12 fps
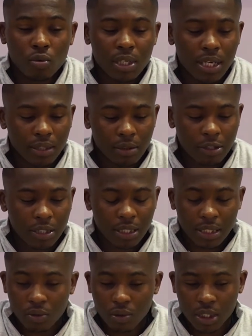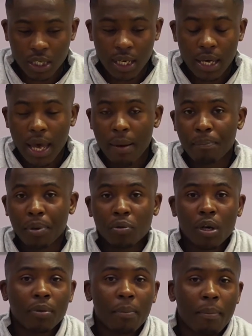take the skill set and
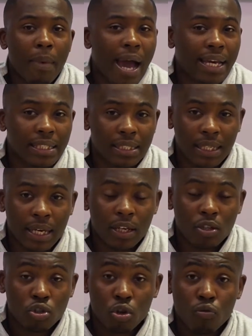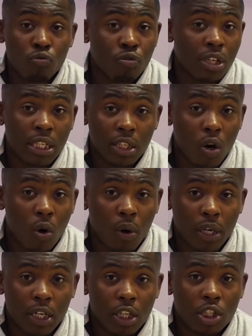build up the mindset to really
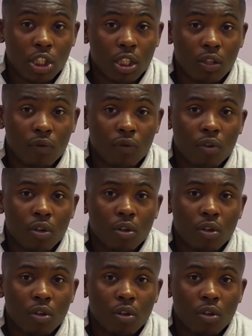go on and achieve